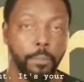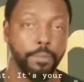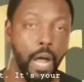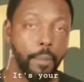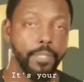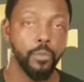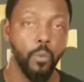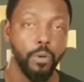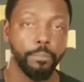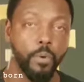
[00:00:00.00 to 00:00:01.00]
The problem is
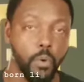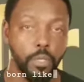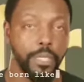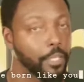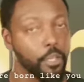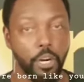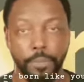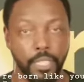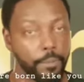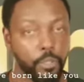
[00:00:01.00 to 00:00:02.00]
when we're born, like you heard
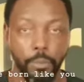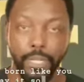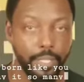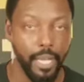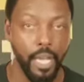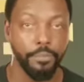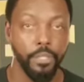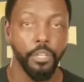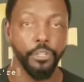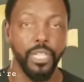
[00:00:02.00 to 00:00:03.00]
me say so many
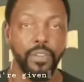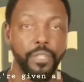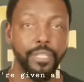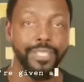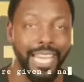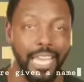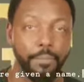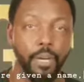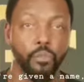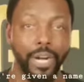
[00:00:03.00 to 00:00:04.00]
times, you're given a
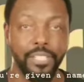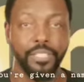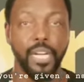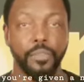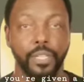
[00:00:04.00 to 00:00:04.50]
name, a race, and a